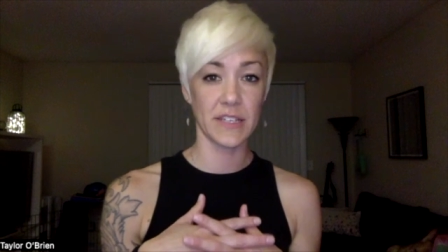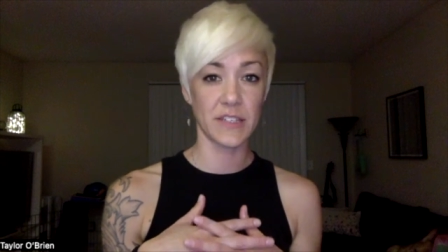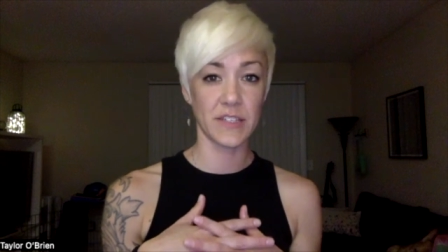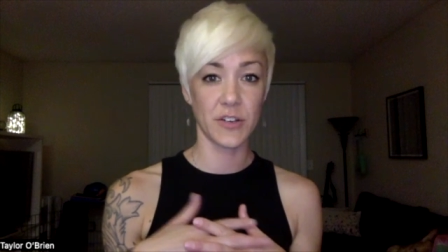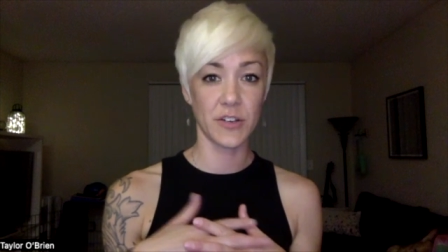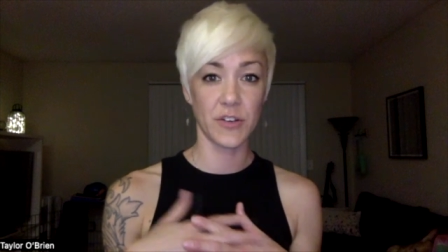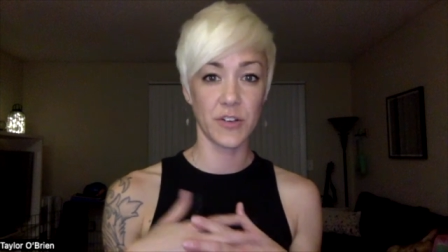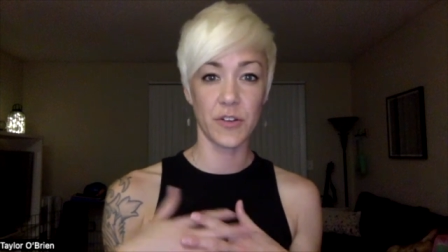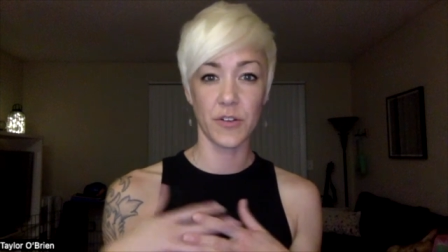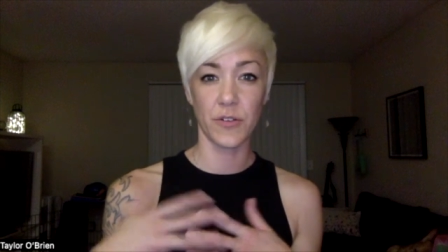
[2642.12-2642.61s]
a
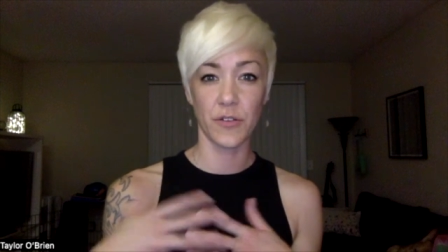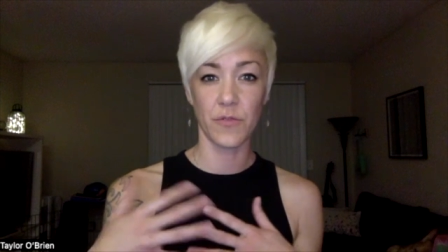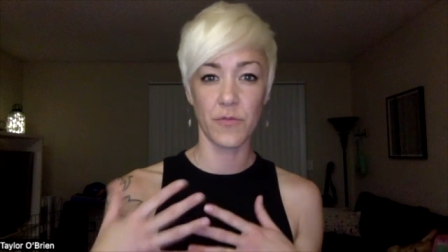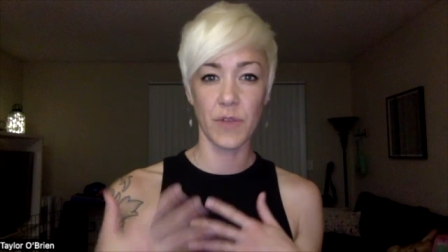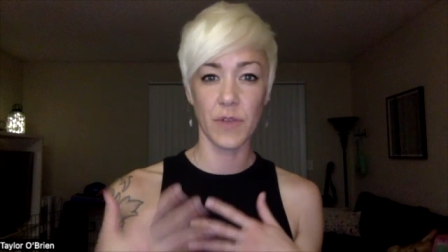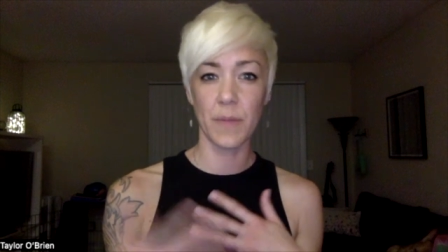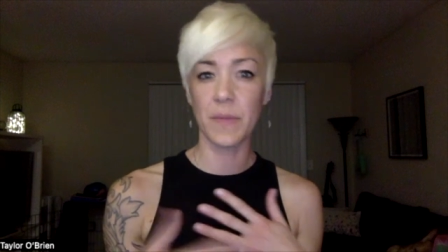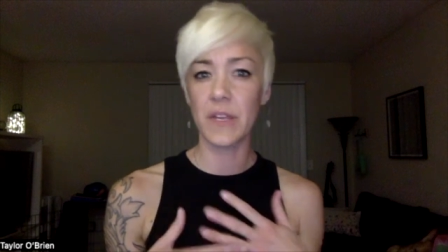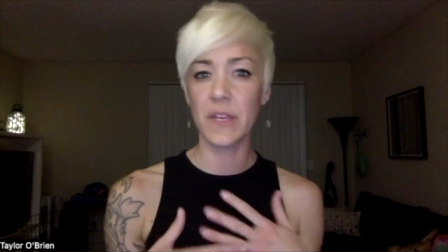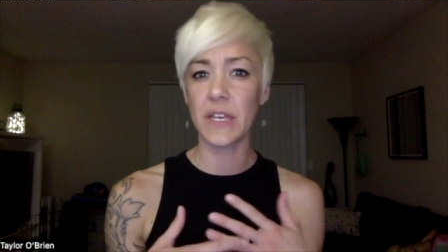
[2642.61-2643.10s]
certain
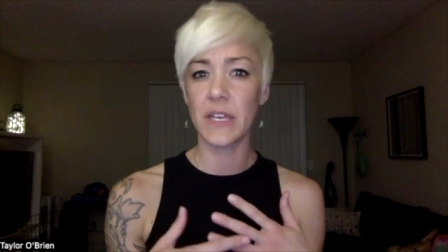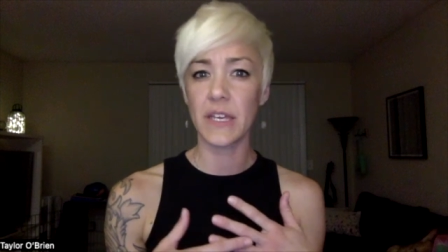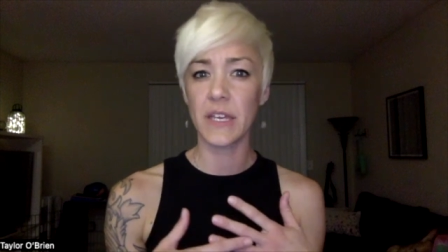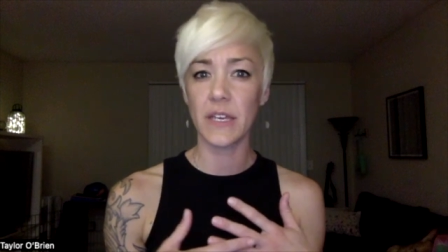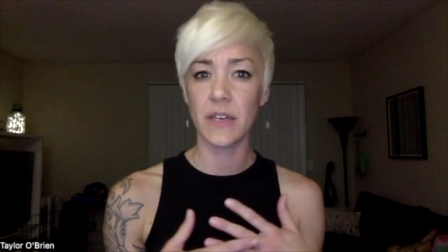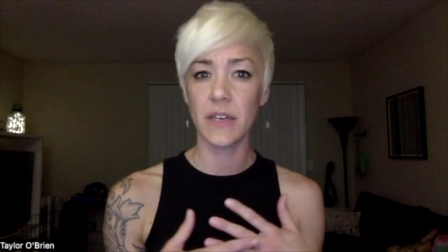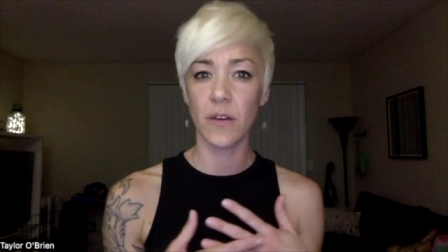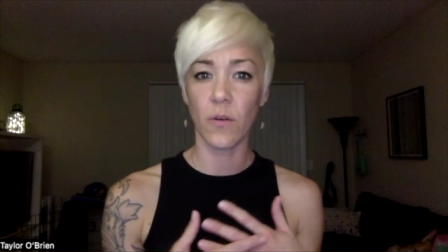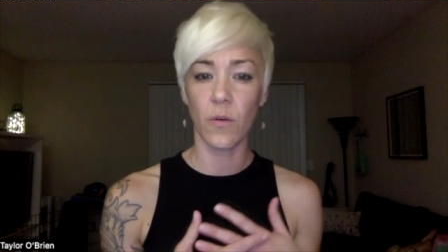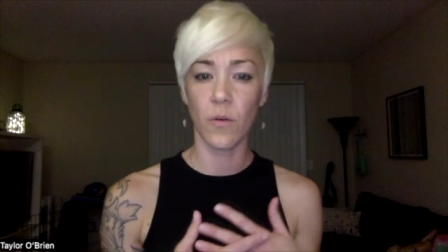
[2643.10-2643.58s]

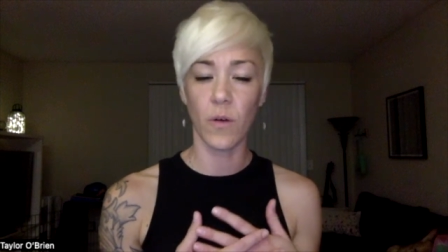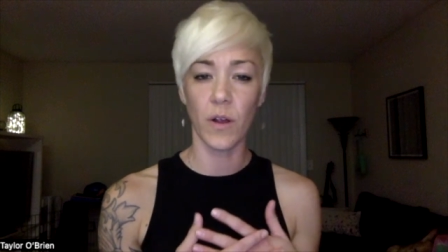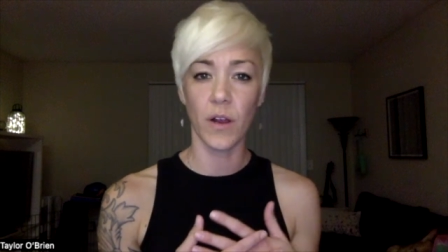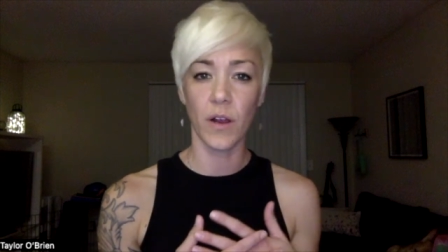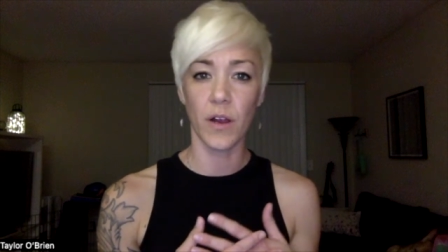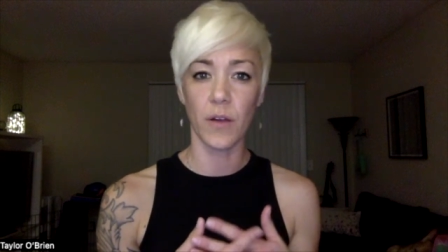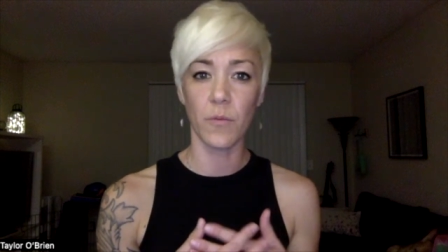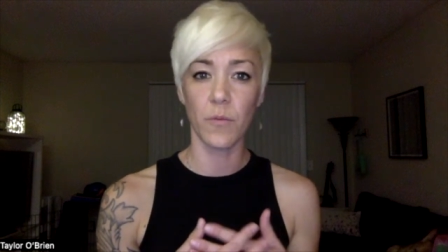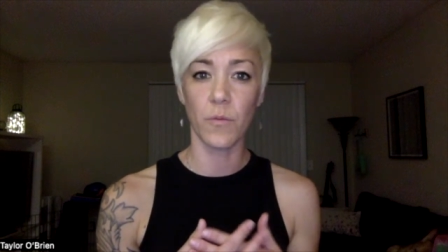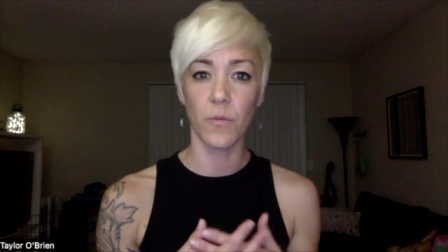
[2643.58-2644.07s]
remedy,
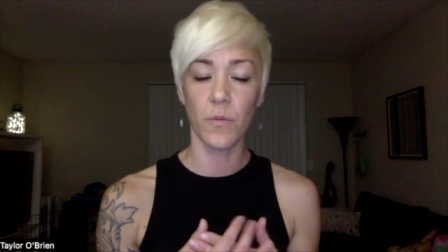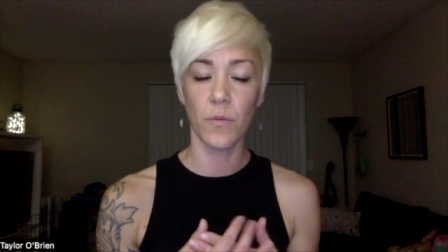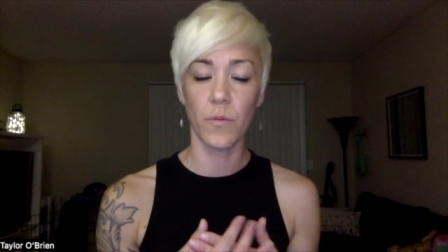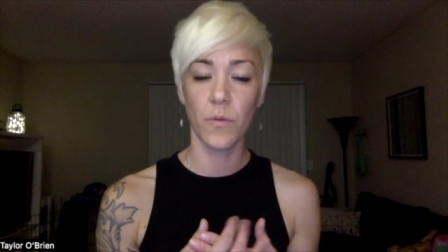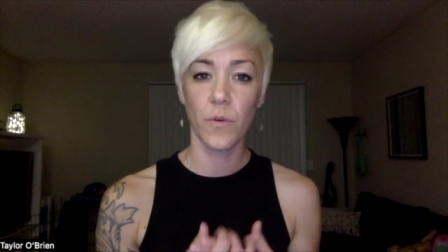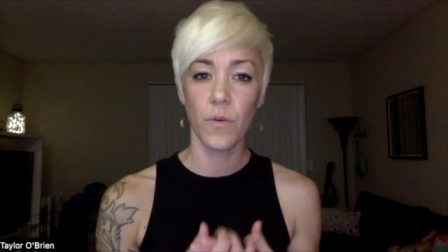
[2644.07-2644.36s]
or